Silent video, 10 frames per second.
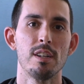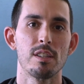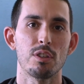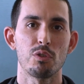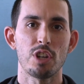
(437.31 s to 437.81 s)

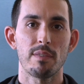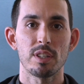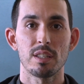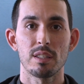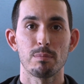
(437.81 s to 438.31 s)
So chaff
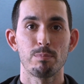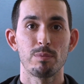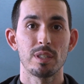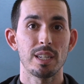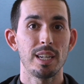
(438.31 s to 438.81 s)
is this
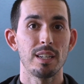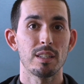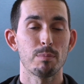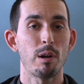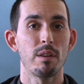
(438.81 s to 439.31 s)
skin,
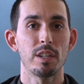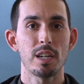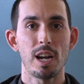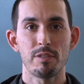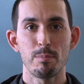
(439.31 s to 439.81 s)
it's part of the coffee